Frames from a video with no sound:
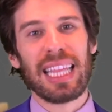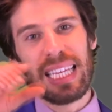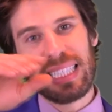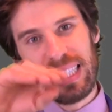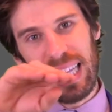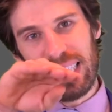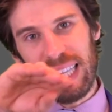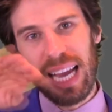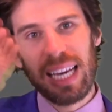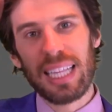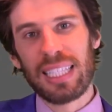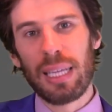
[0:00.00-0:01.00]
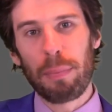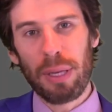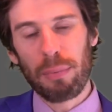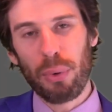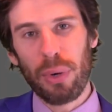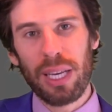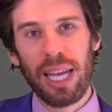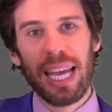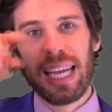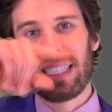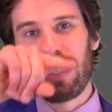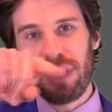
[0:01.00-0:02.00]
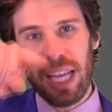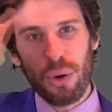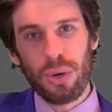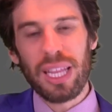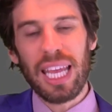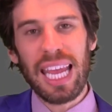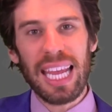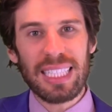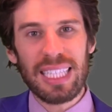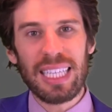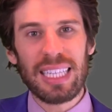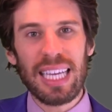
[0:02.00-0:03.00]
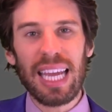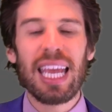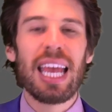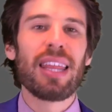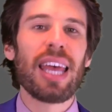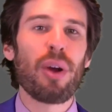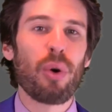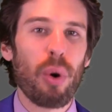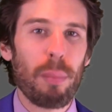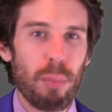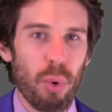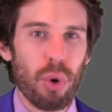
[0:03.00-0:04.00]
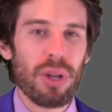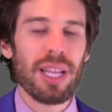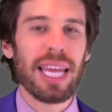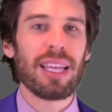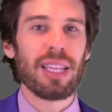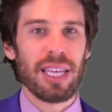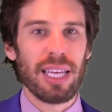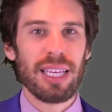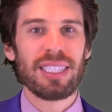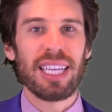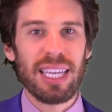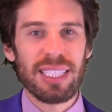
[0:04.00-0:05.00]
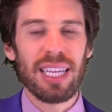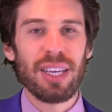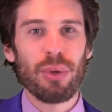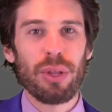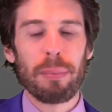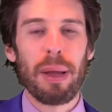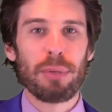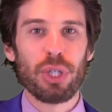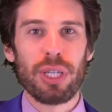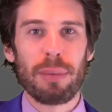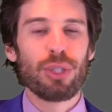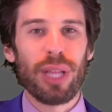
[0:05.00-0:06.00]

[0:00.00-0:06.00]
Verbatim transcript: That's, that's kind of the tipping point, is if they go to the eighteenth day, they are more likely to continue their membership.